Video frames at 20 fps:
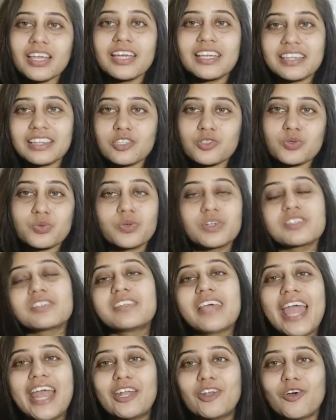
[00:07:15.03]
in towards
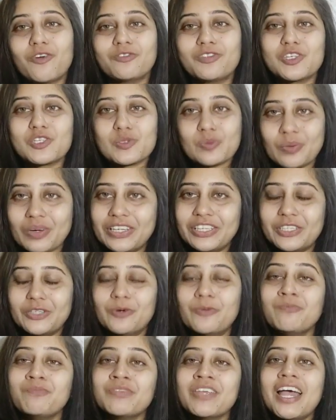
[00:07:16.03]
the end of this
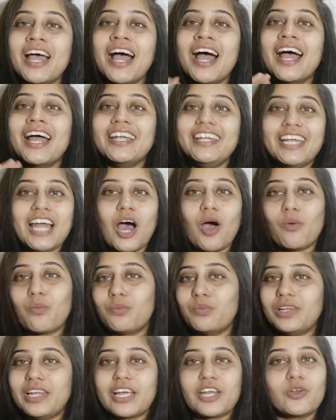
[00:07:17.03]
video. Now,
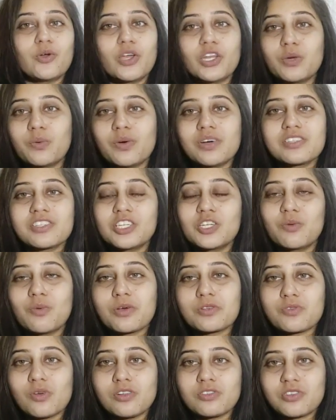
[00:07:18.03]
Lucknow University
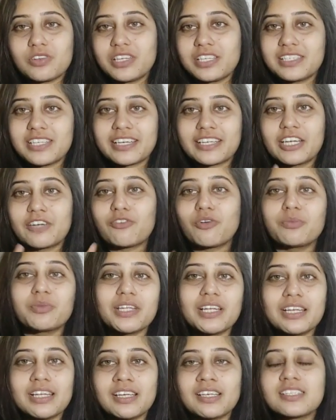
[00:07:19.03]
was also rejected from
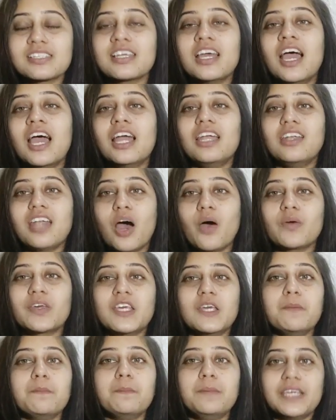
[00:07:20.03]
the list. Now
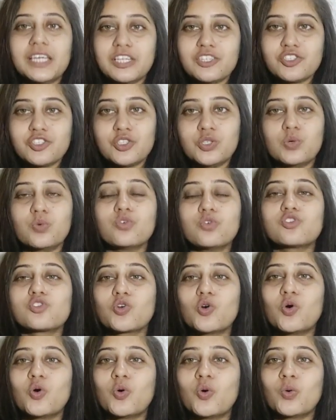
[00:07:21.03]
came BHU.
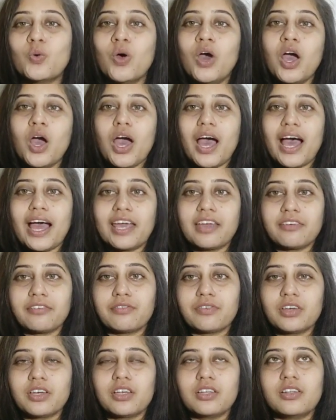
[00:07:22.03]
So I
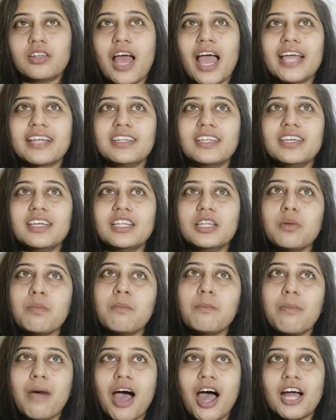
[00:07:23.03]
think
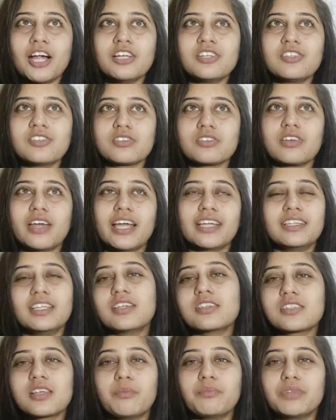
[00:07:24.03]
in March or
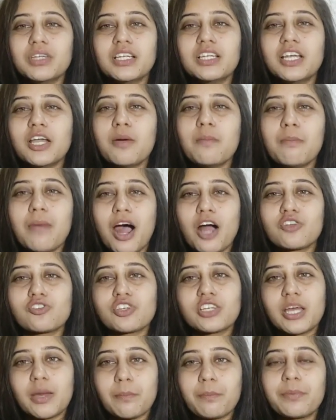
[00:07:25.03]

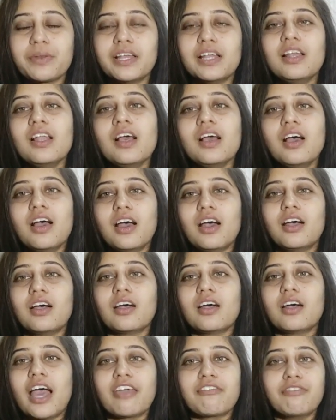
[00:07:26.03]
April,
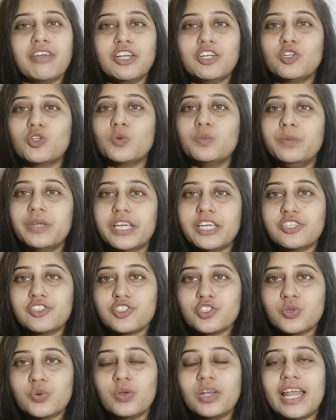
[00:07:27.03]
I went to
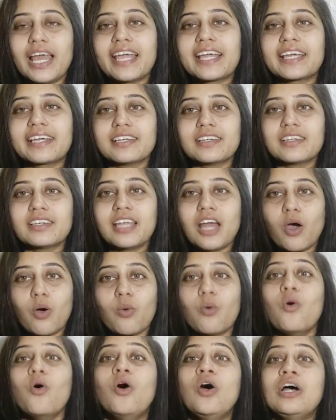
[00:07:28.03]
BHU. Like,
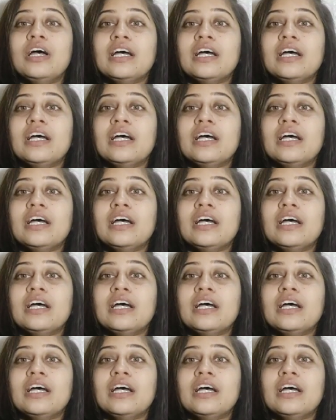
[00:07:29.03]
now